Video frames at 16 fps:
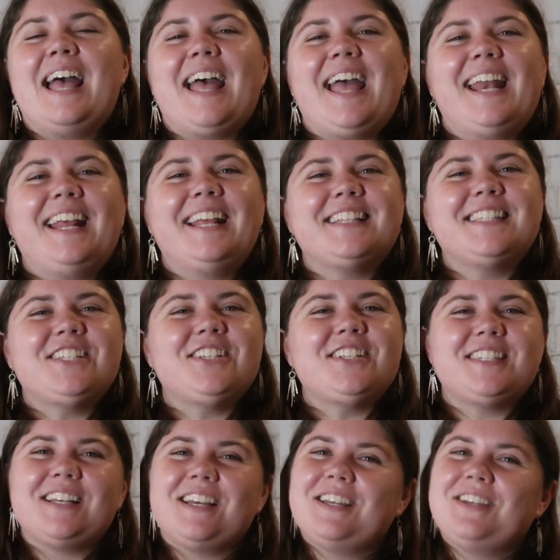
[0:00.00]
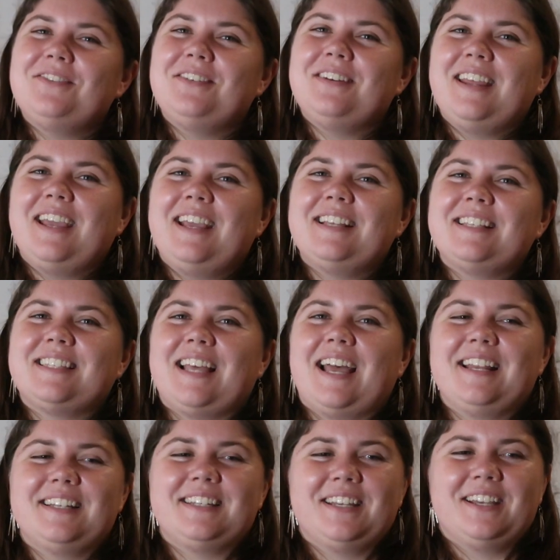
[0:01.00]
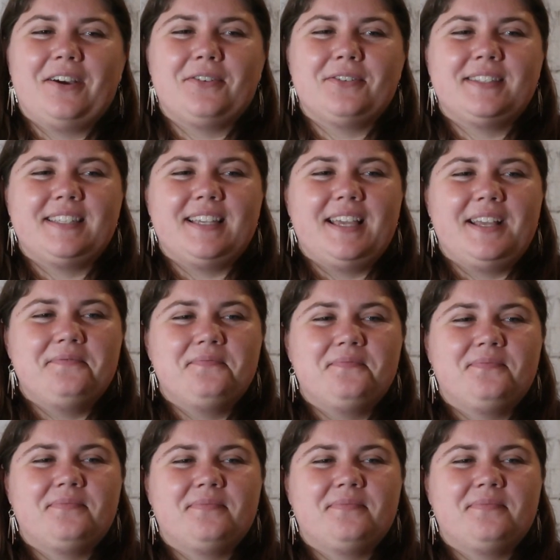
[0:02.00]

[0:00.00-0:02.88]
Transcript: and it's just a unique sight to go see.